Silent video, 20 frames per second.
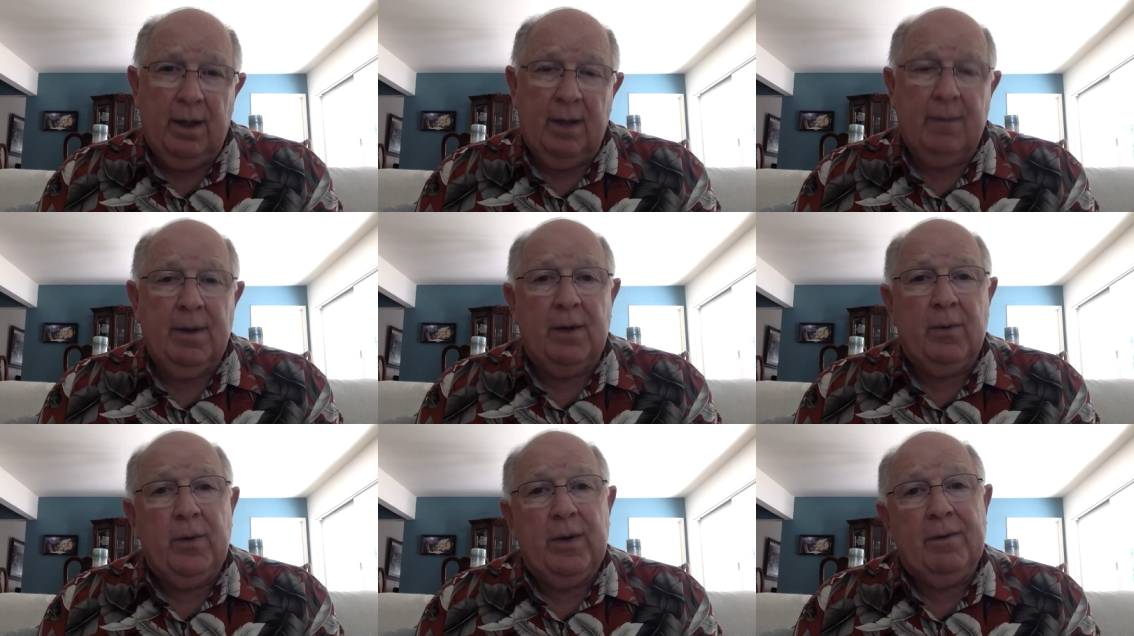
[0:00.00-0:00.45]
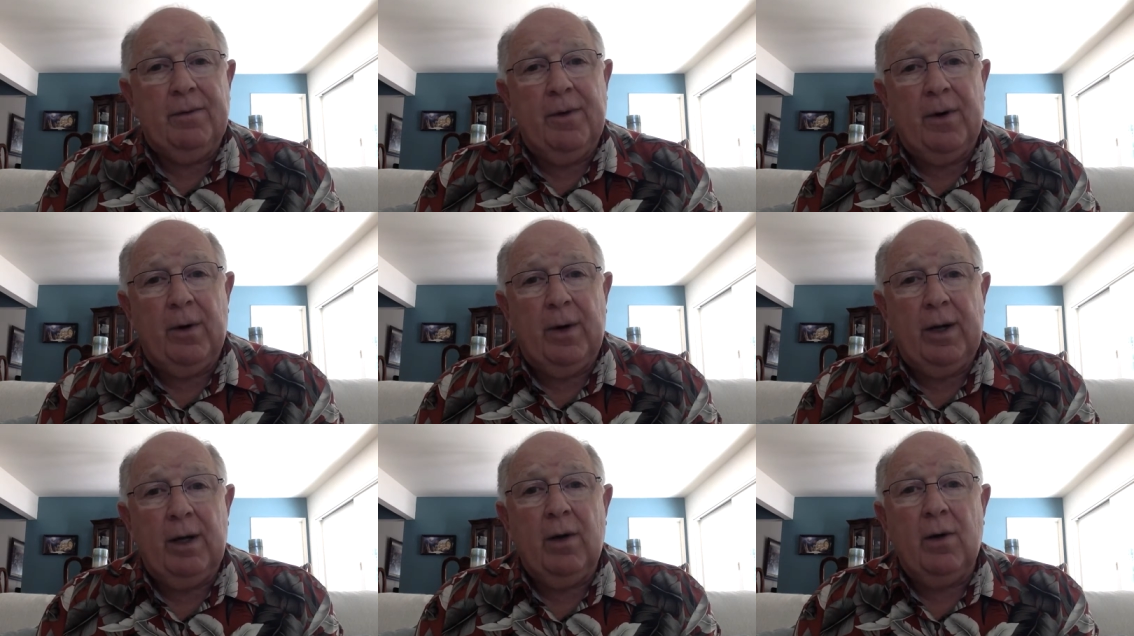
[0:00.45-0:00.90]
but with
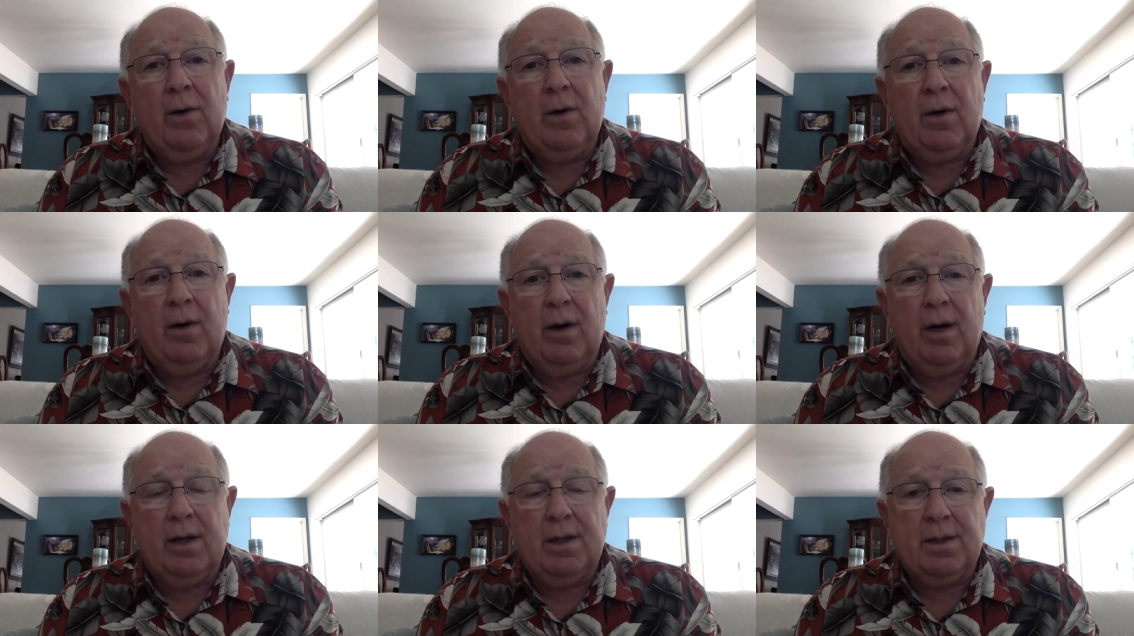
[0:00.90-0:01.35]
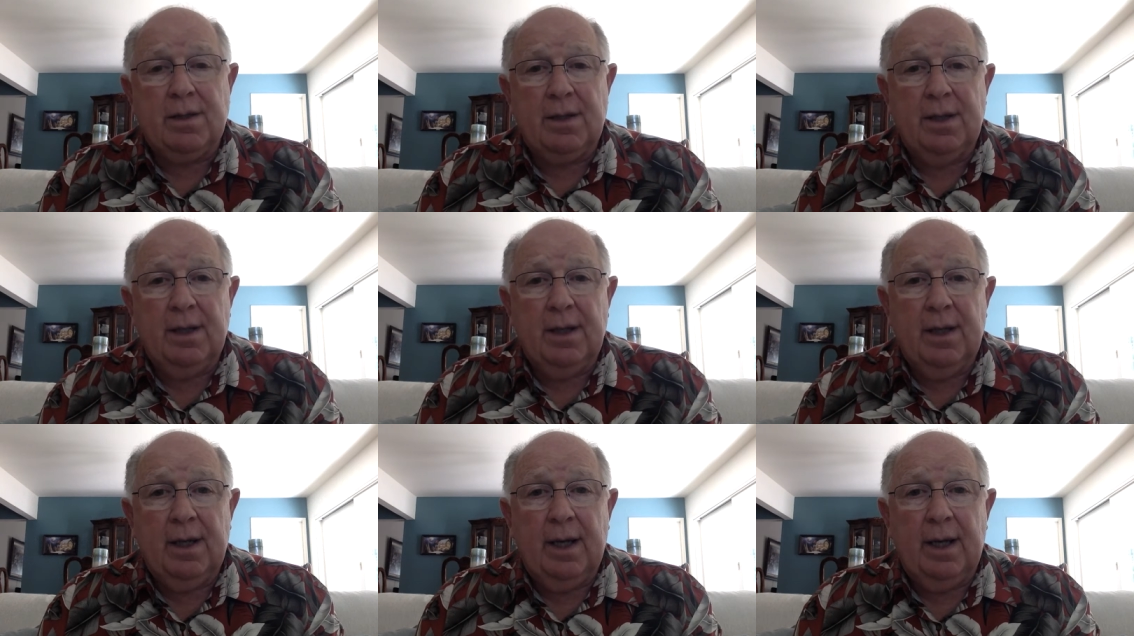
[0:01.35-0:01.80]
very low cost
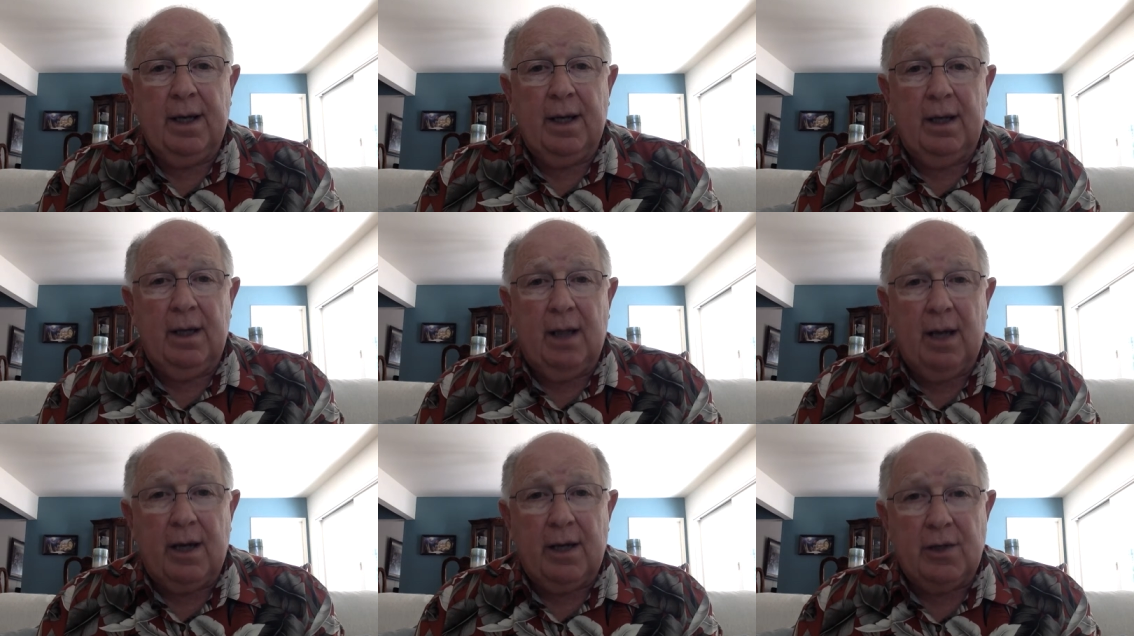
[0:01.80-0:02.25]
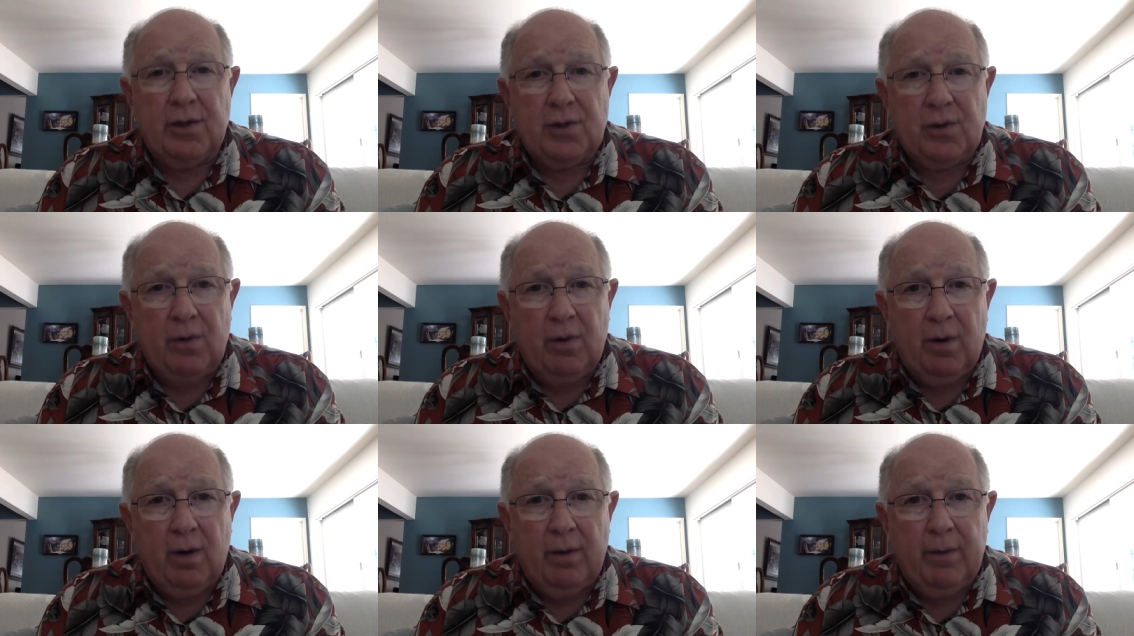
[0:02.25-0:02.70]
and a lot of
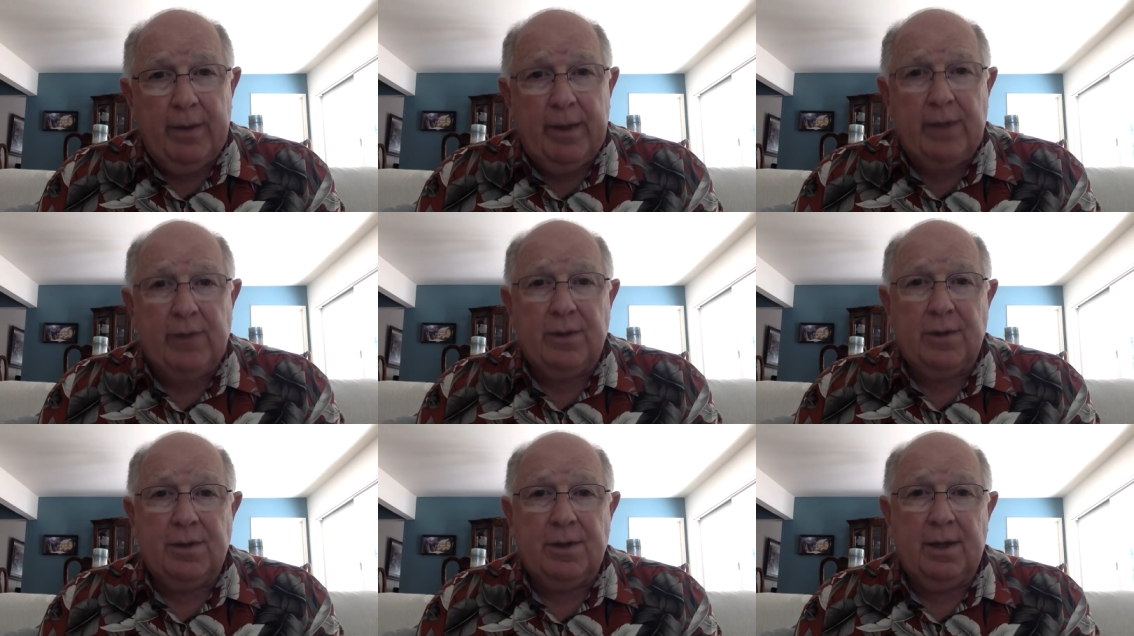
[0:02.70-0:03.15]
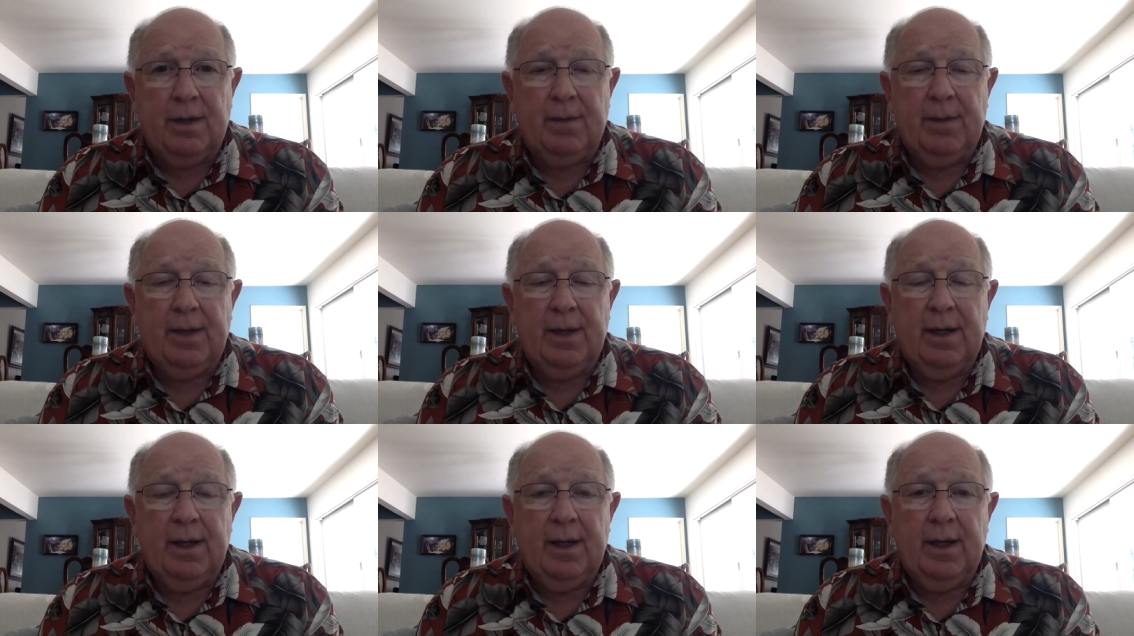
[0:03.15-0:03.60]
strong mentorship
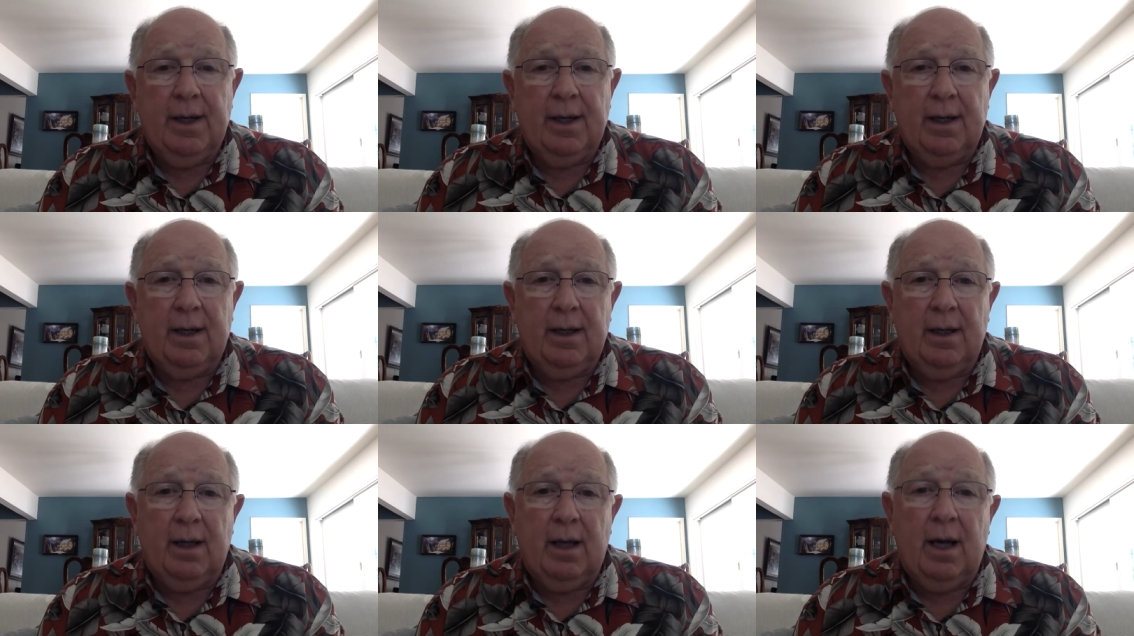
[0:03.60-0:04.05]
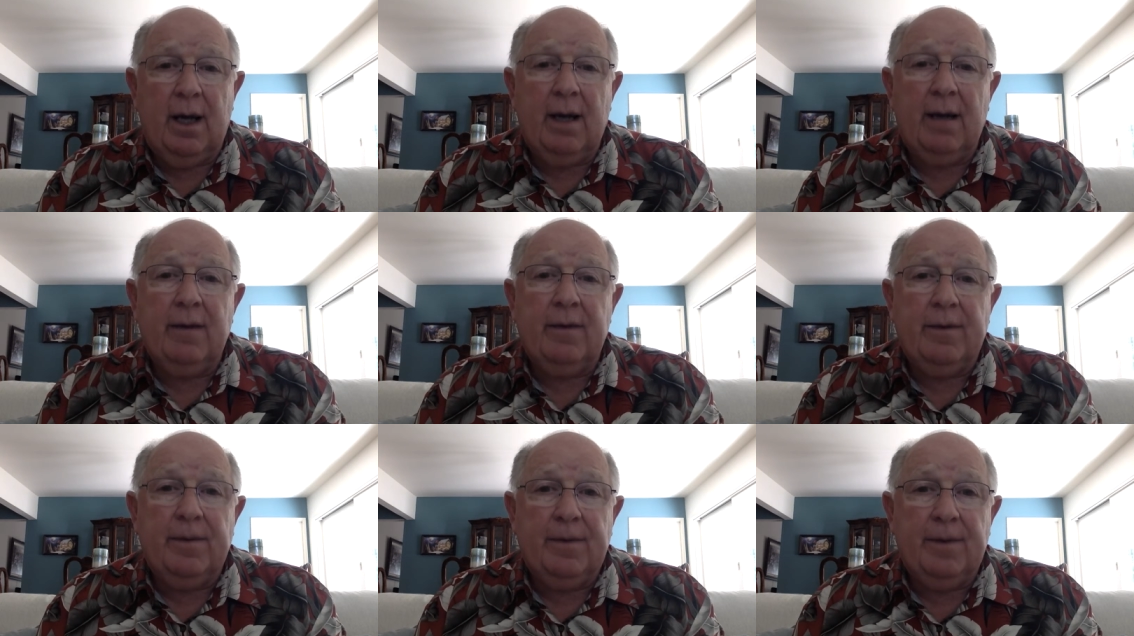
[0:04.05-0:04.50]
and a lot
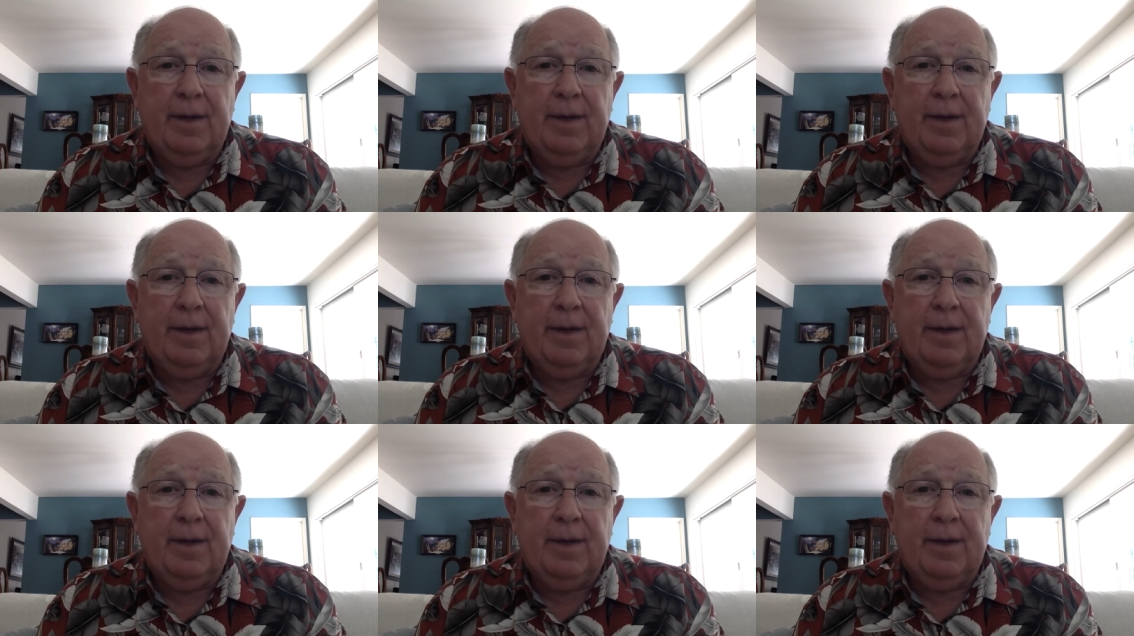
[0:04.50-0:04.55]
of,